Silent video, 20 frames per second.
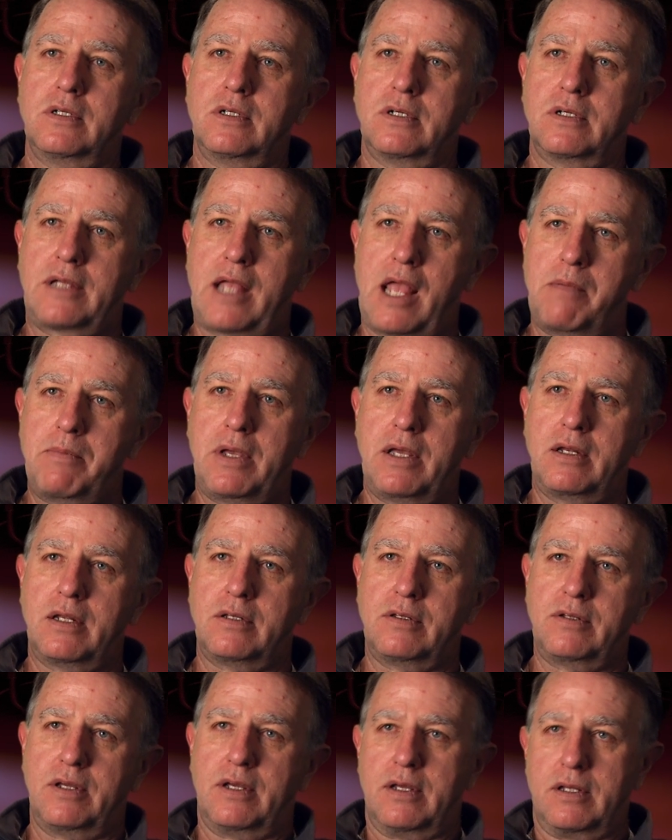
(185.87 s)
uh, came in
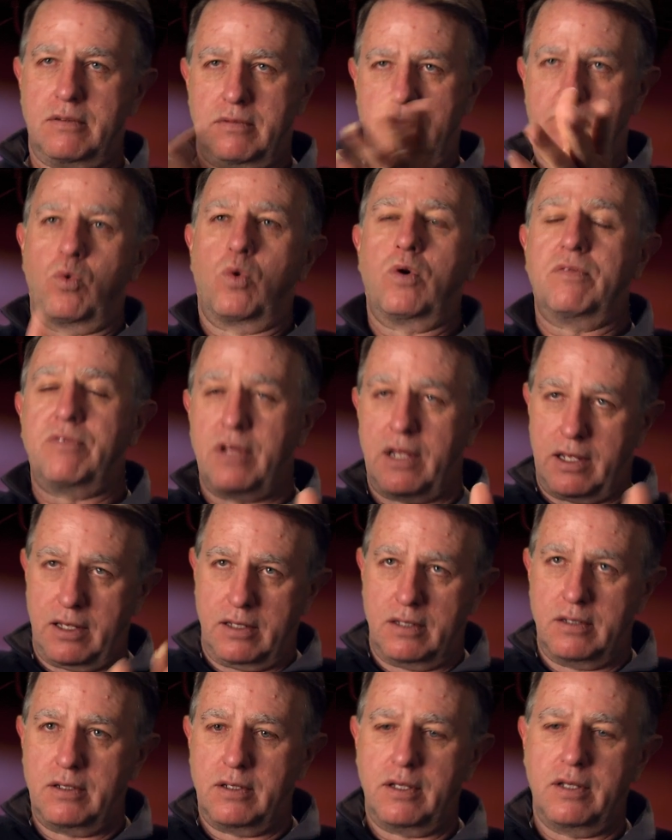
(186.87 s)
and did more of
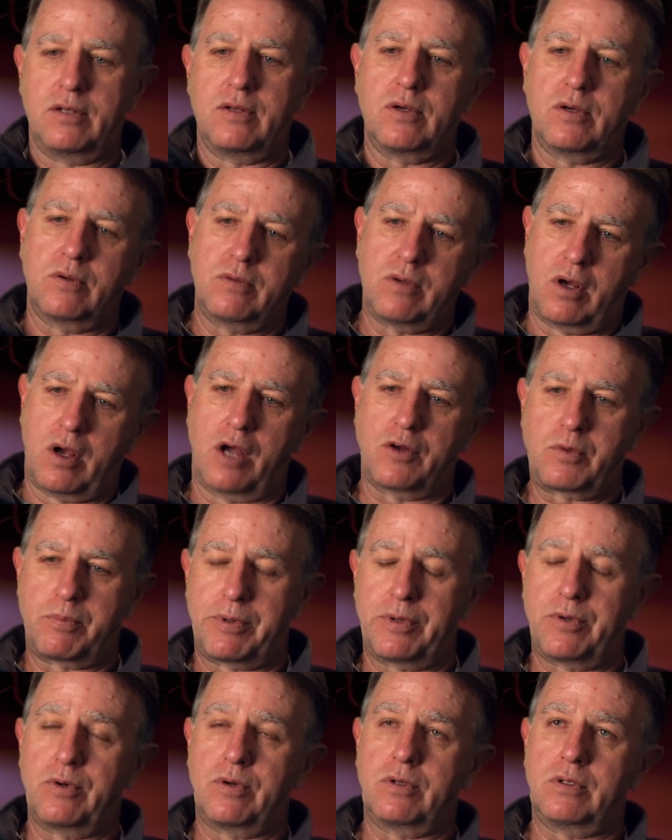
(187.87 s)
a you know
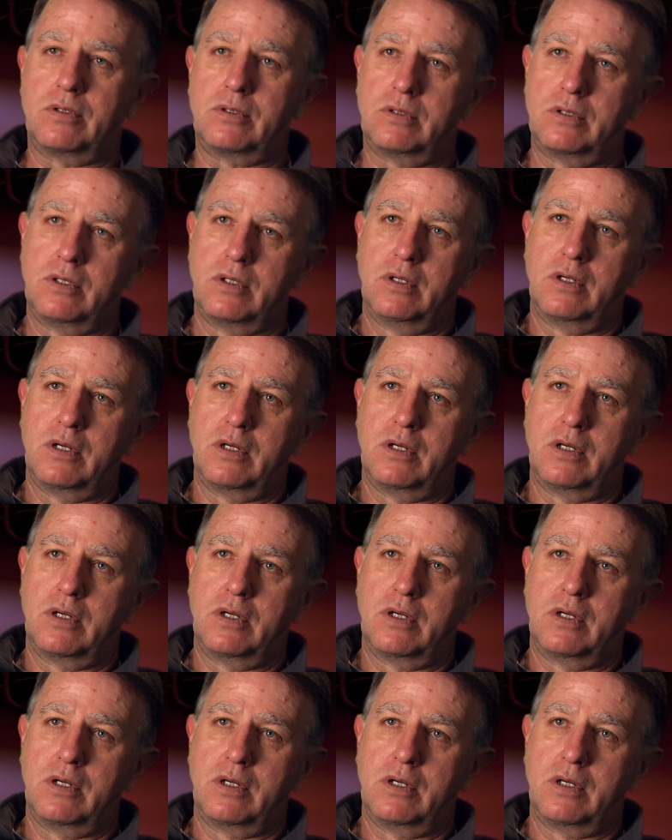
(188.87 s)
entrepreneurial